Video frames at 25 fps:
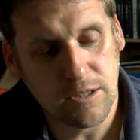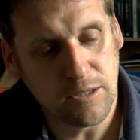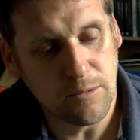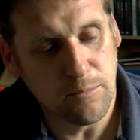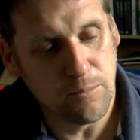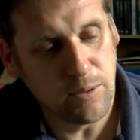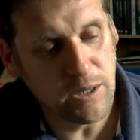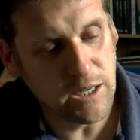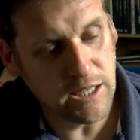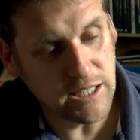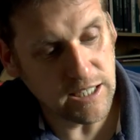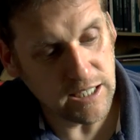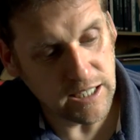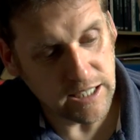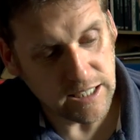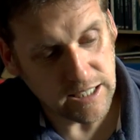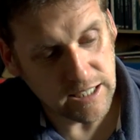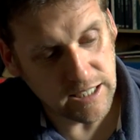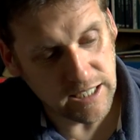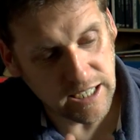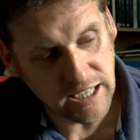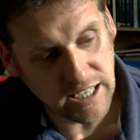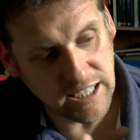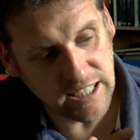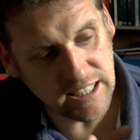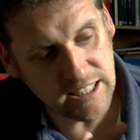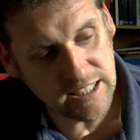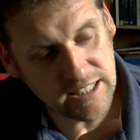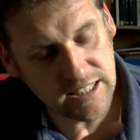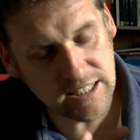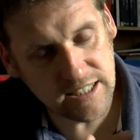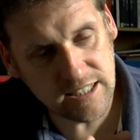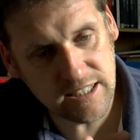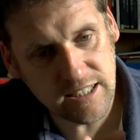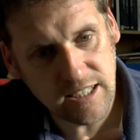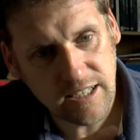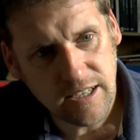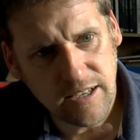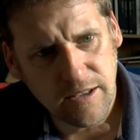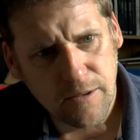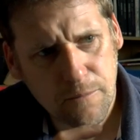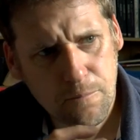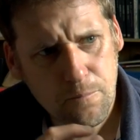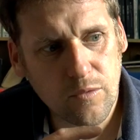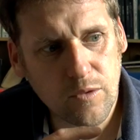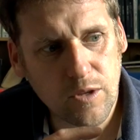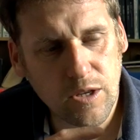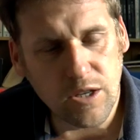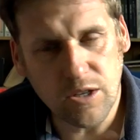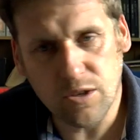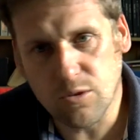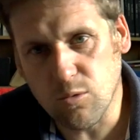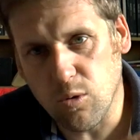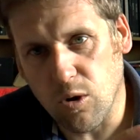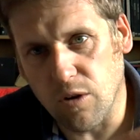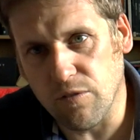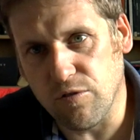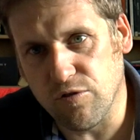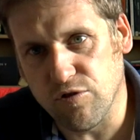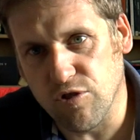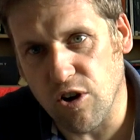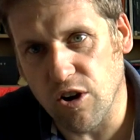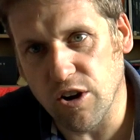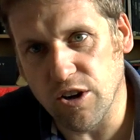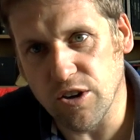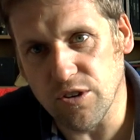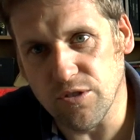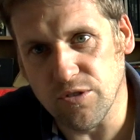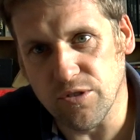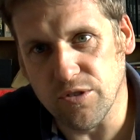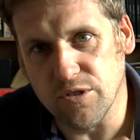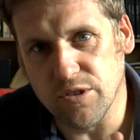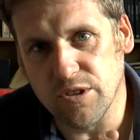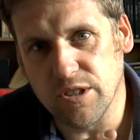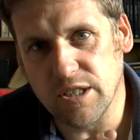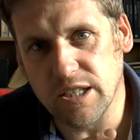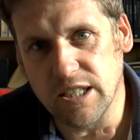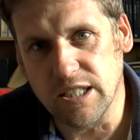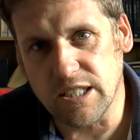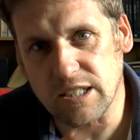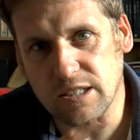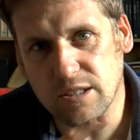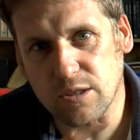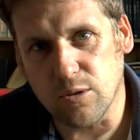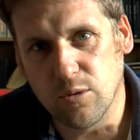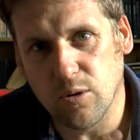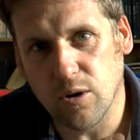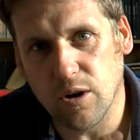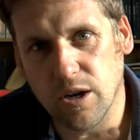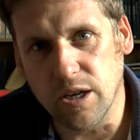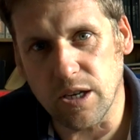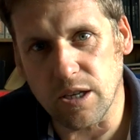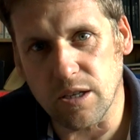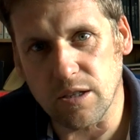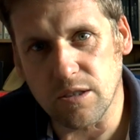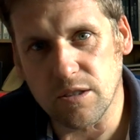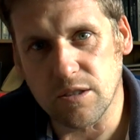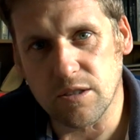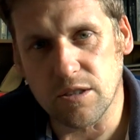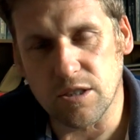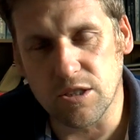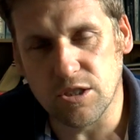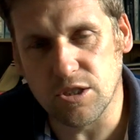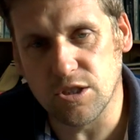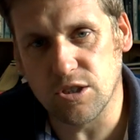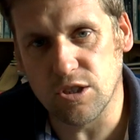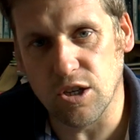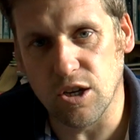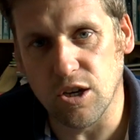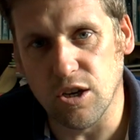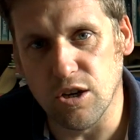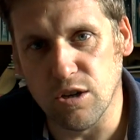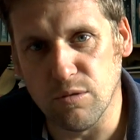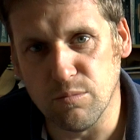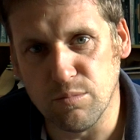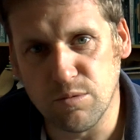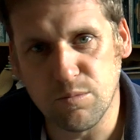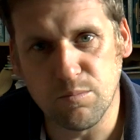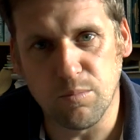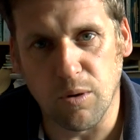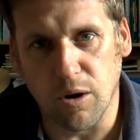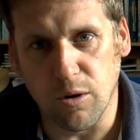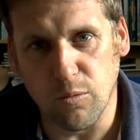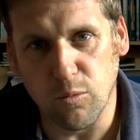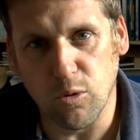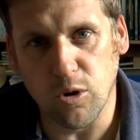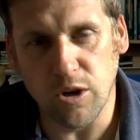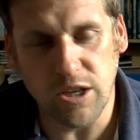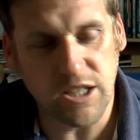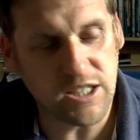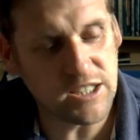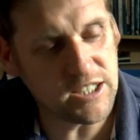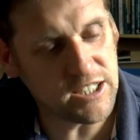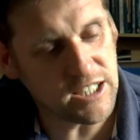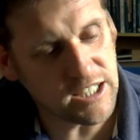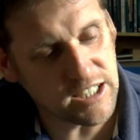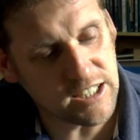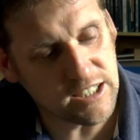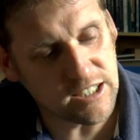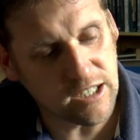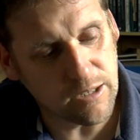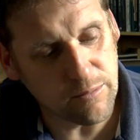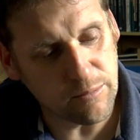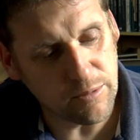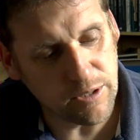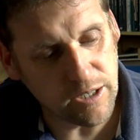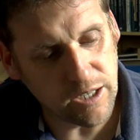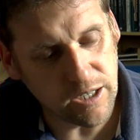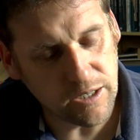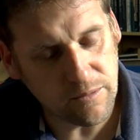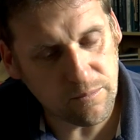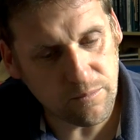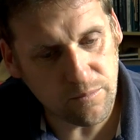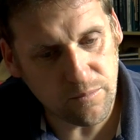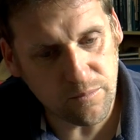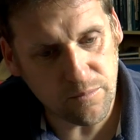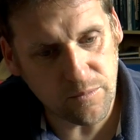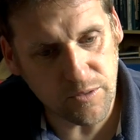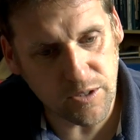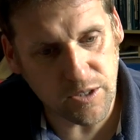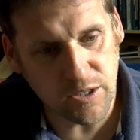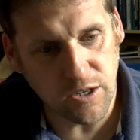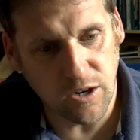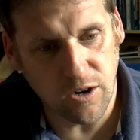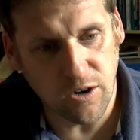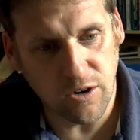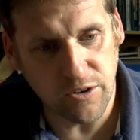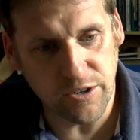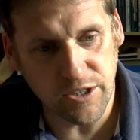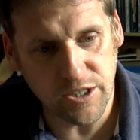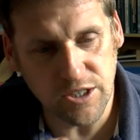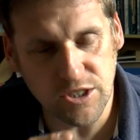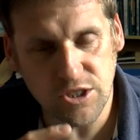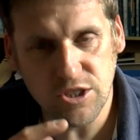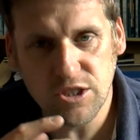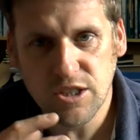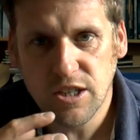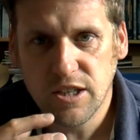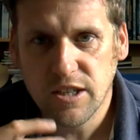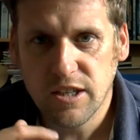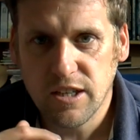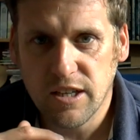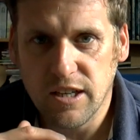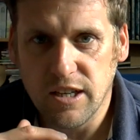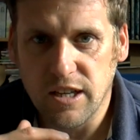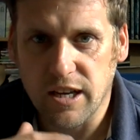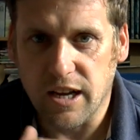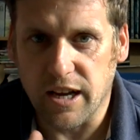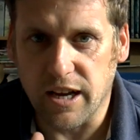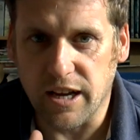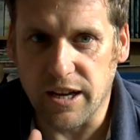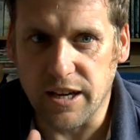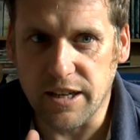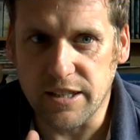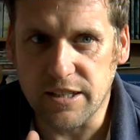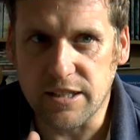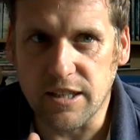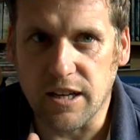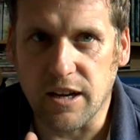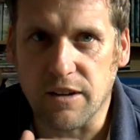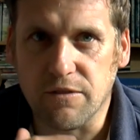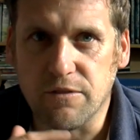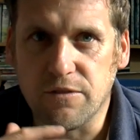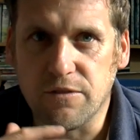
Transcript: completely. He's quite frightened. He's quite disturbed by what he sees up there, the carnage. And I